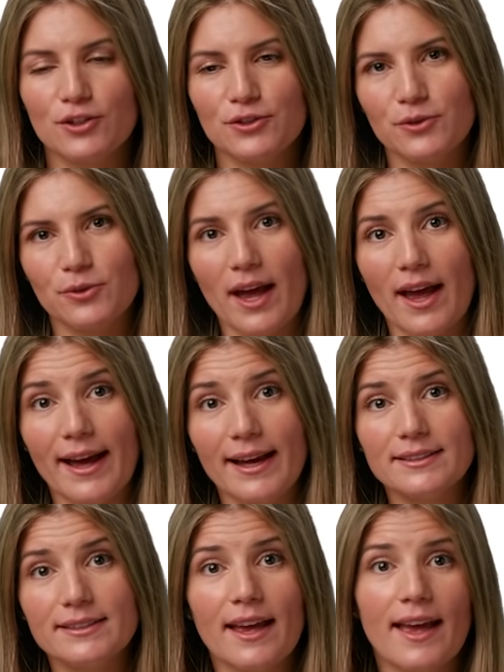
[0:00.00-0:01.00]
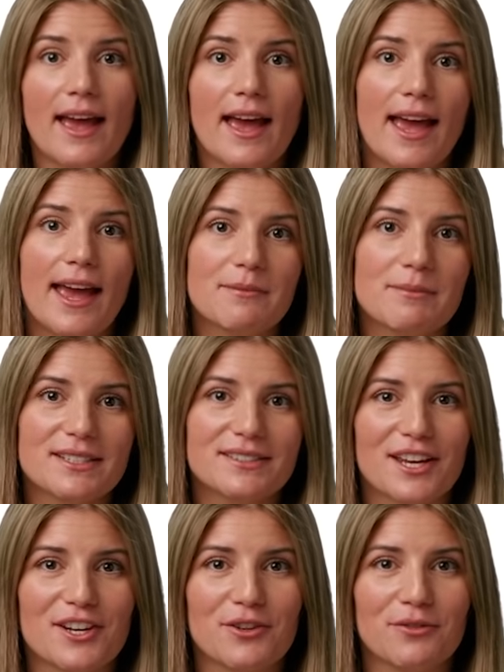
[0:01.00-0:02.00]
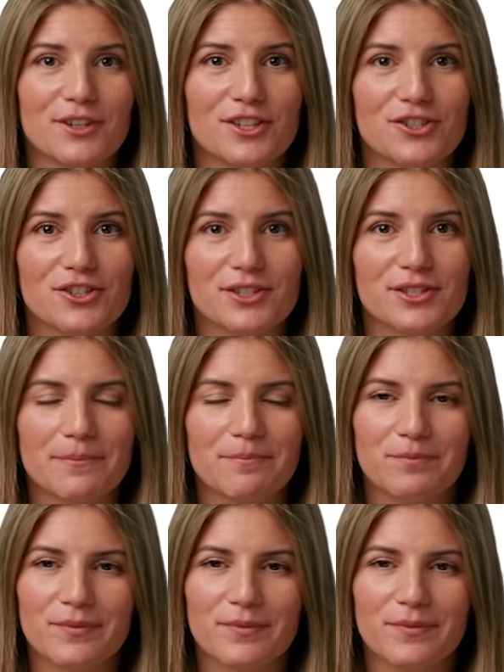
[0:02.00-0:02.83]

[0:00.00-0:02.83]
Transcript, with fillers: to add and maintain new features.